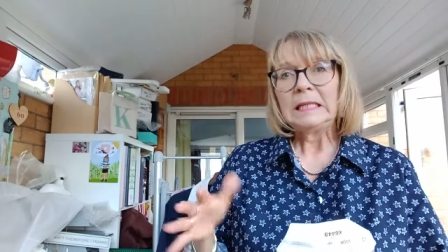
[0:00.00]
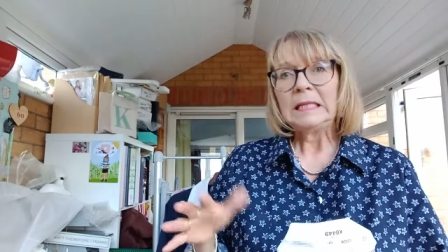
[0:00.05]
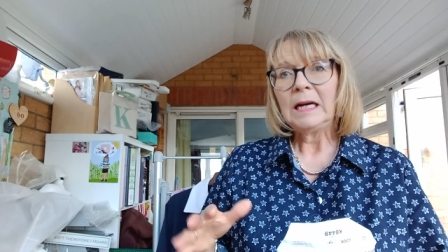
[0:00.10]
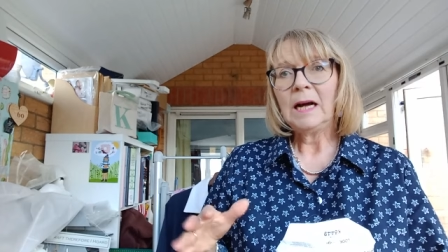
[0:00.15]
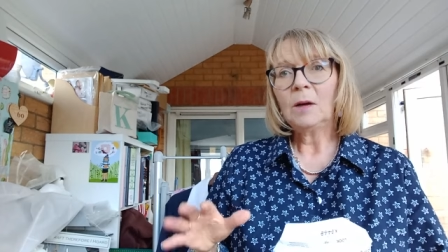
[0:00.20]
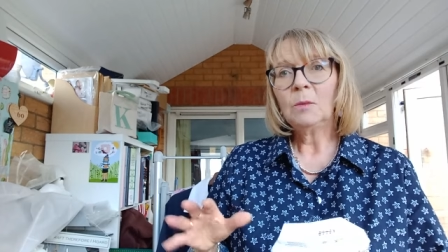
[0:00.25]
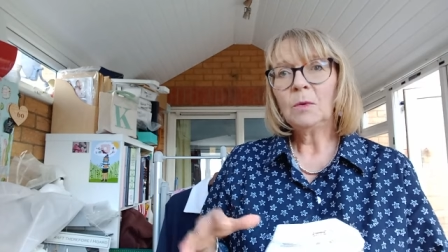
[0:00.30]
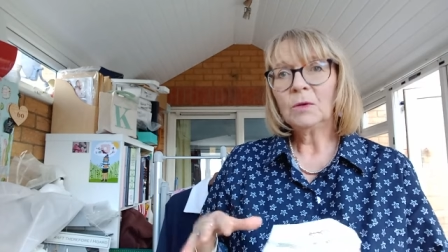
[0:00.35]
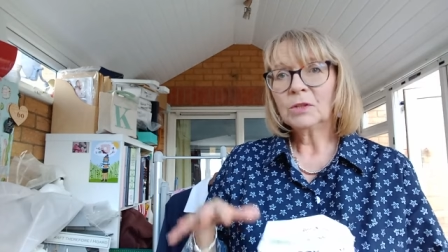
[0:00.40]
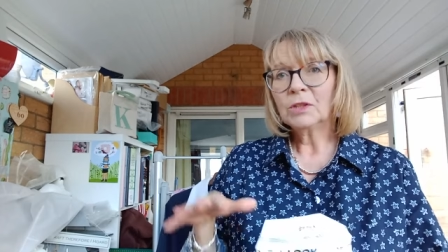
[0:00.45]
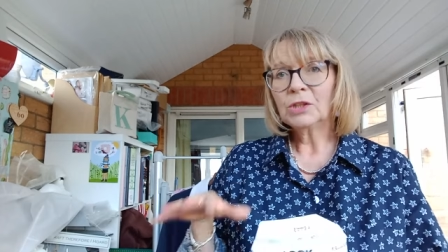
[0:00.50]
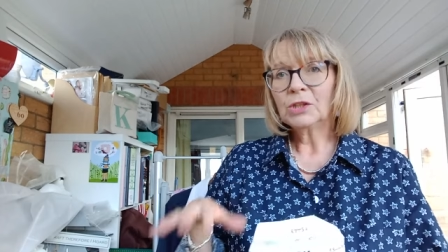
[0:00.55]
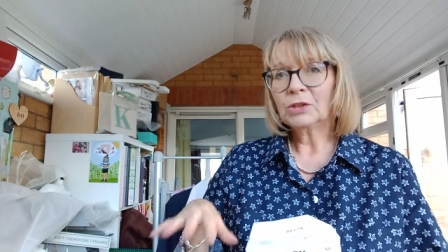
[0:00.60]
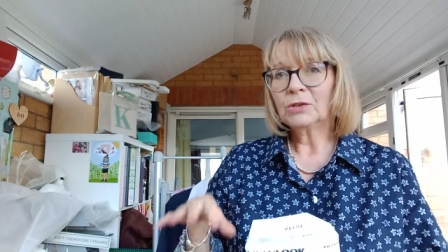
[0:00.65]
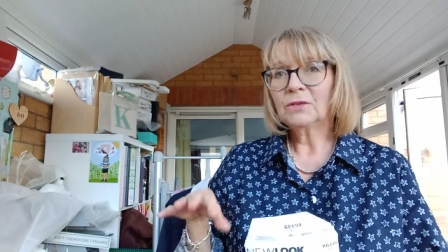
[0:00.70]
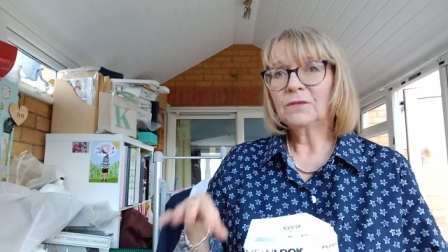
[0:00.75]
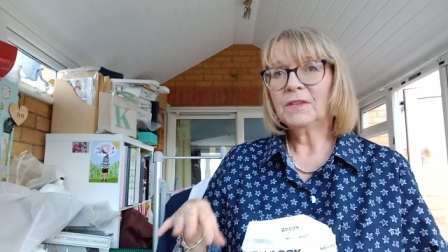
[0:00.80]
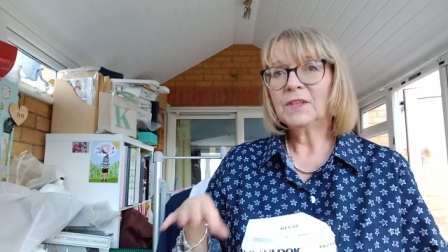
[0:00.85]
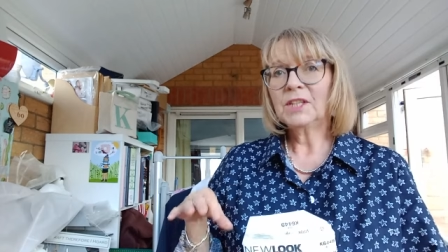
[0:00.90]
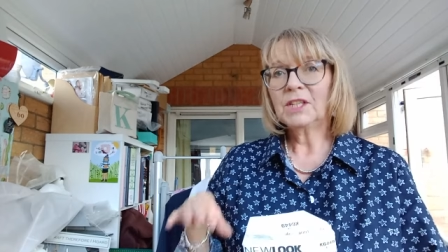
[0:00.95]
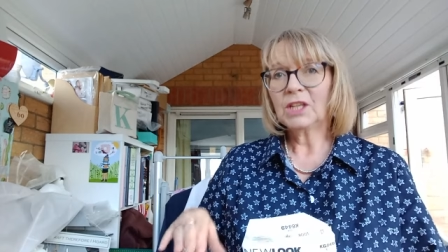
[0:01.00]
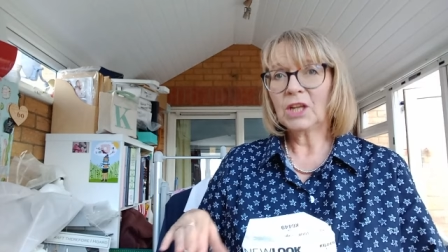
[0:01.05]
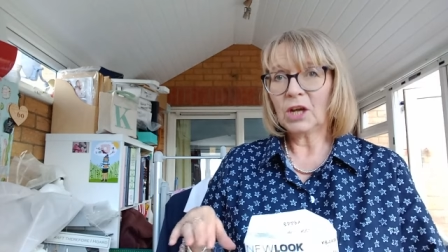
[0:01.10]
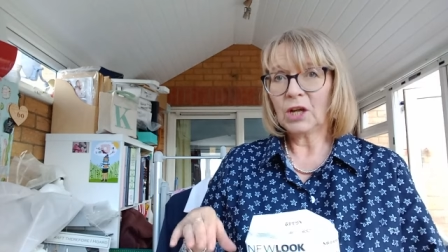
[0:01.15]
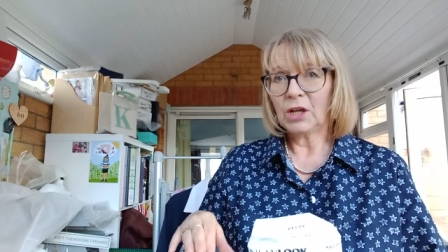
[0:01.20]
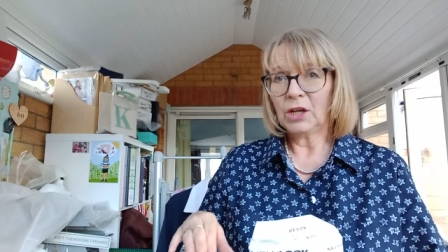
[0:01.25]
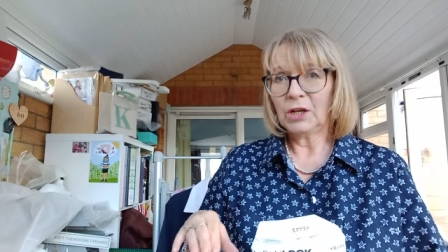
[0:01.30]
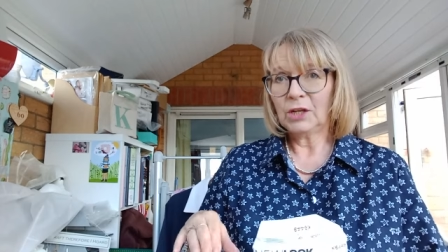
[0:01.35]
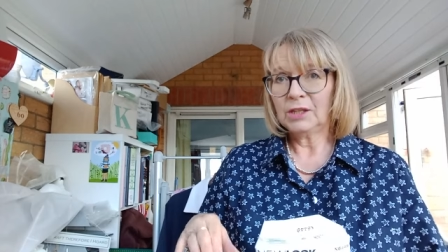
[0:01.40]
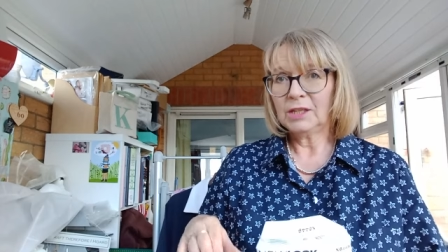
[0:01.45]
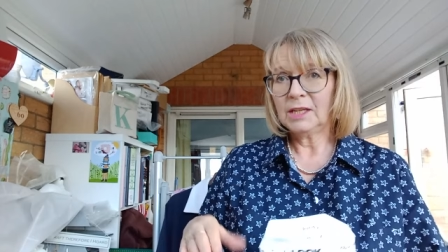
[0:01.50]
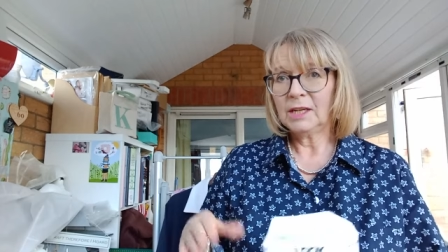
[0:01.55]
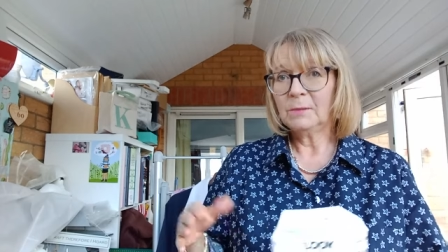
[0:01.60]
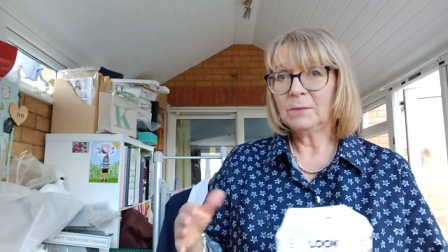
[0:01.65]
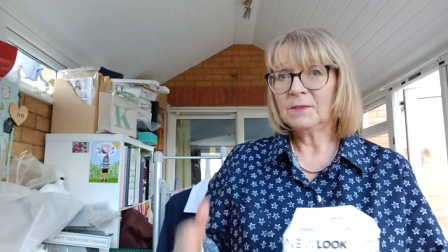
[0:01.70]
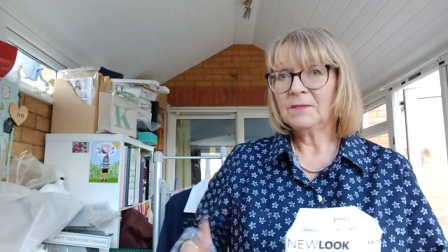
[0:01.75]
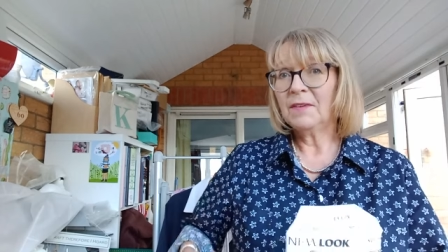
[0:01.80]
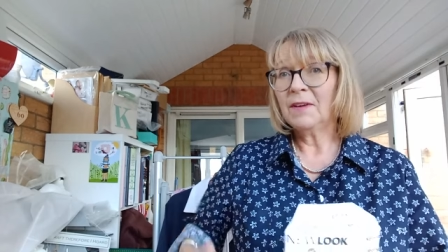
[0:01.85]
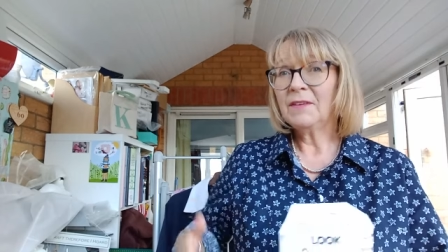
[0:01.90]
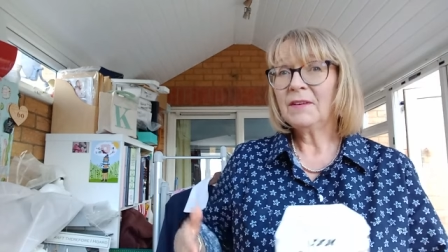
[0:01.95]
I wasn't sure of the skirt. It
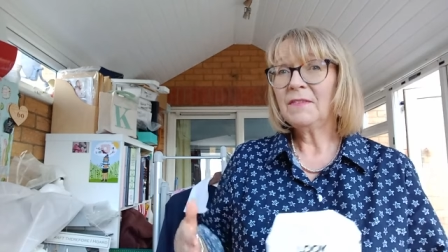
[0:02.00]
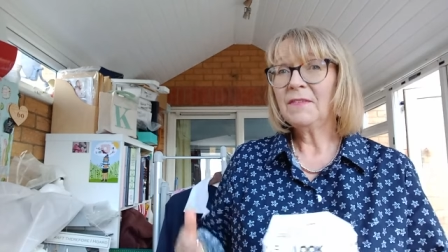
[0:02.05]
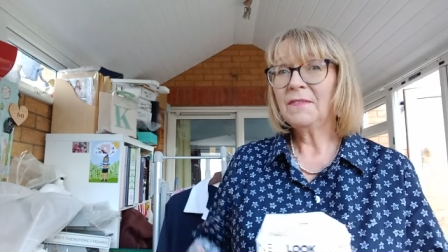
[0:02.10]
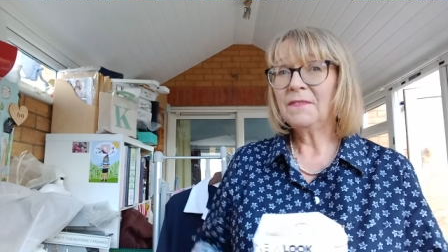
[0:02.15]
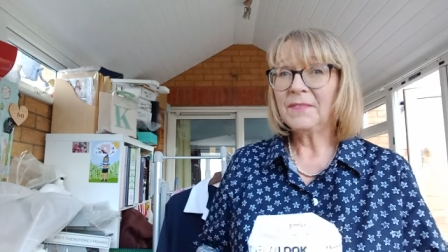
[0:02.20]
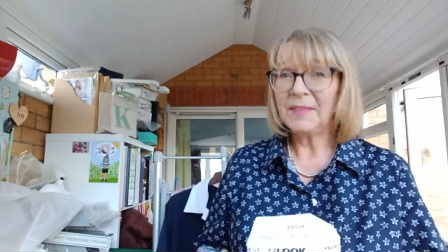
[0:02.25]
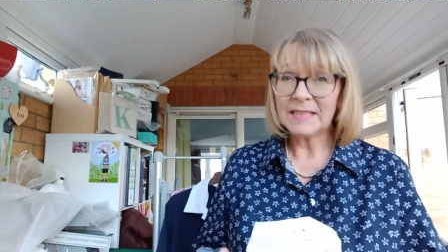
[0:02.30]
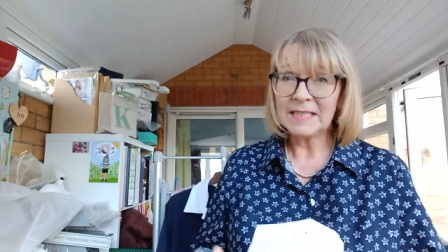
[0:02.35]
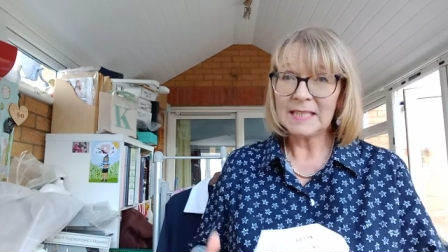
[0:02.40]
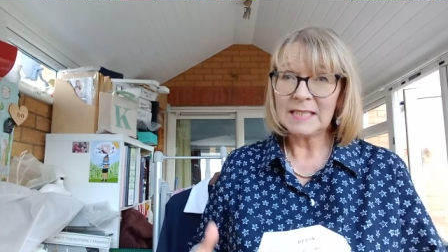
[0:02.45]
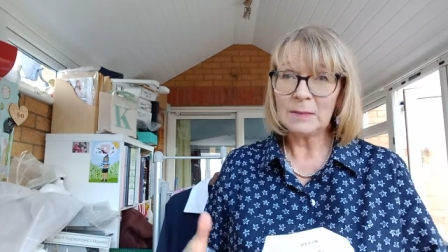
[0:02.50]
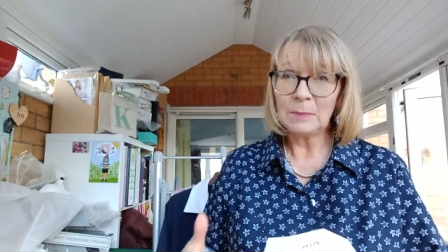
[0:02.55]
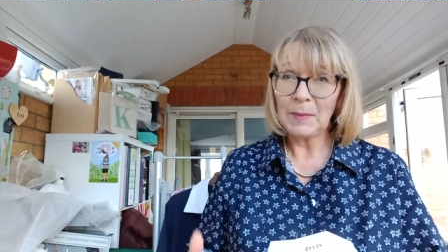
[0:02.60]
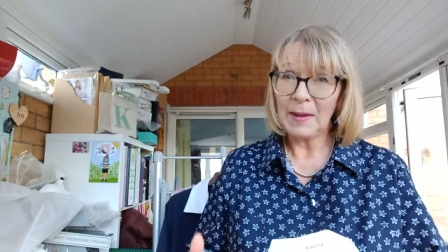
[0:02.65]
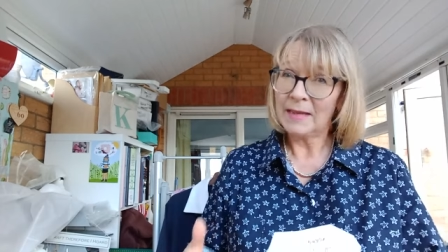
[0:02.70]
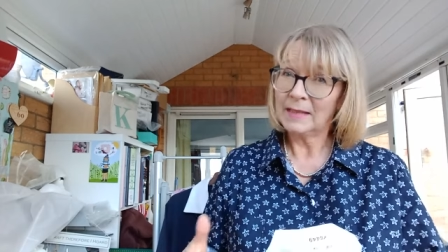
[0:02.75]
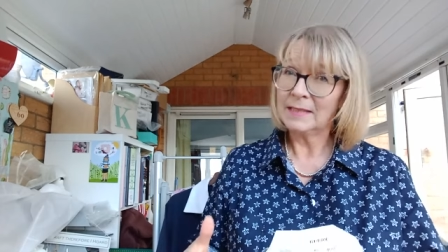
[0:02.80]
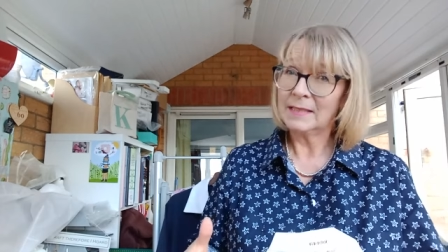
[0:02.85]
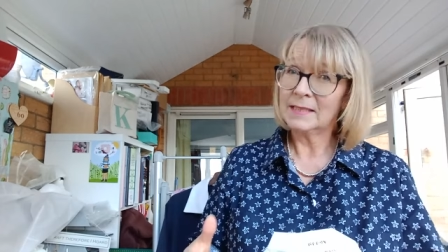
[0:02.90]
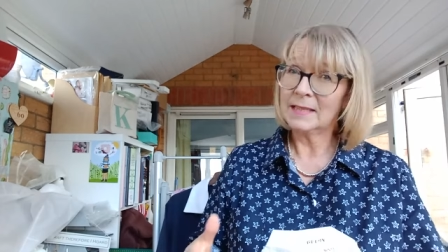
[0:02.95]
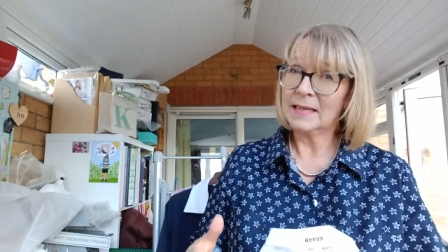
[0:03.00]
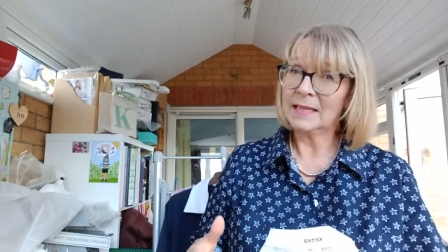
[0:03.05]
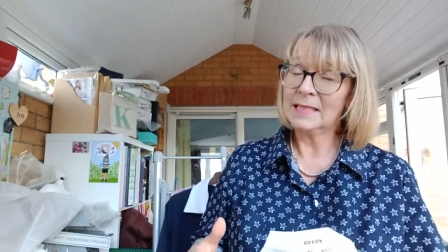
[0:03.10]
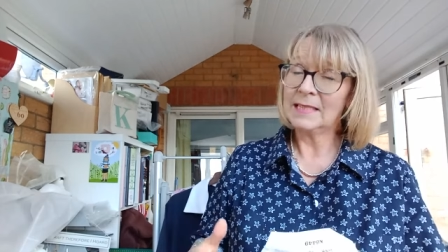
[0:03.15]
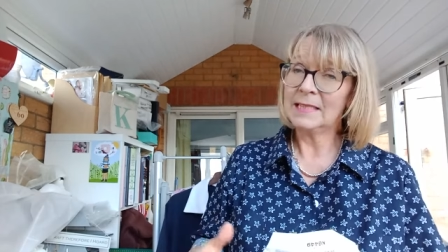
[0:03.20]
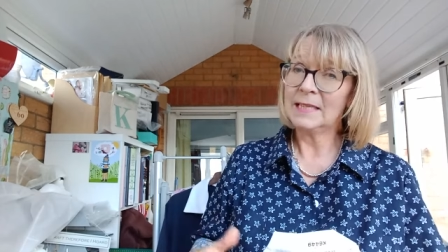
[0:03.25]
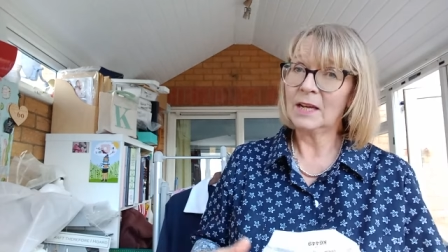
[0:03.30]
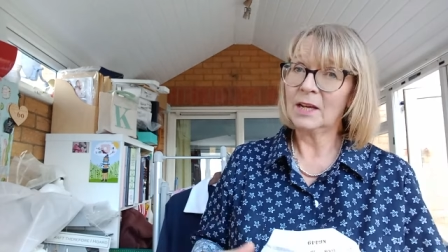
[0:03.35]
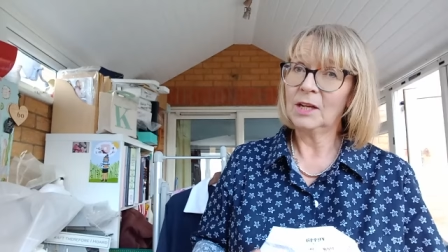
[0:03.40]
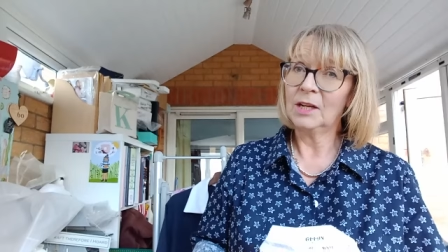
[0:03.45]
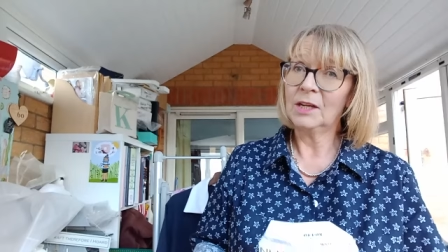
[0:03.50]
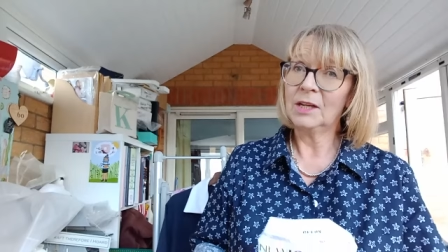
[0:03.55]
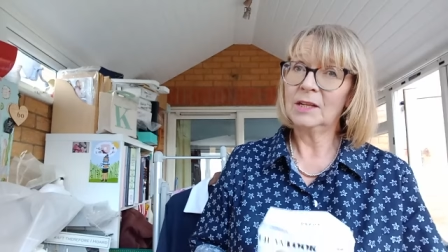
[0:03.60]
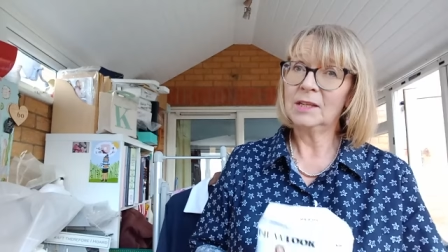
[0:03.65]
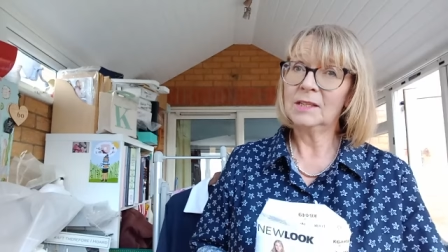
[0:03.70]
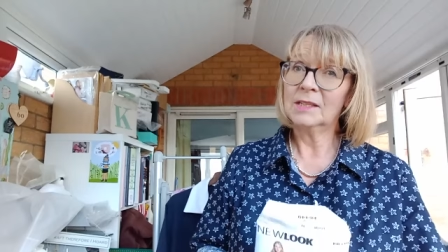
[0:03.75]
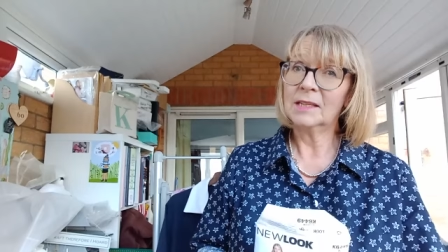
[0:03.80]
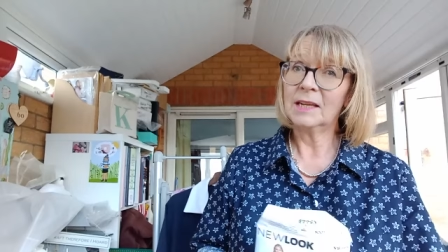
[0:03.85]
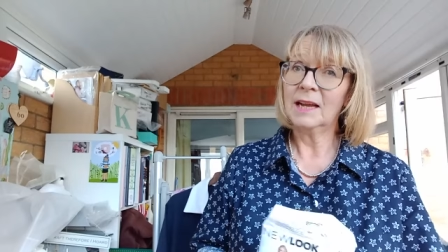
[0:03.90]
was a very fitted pencily skirt,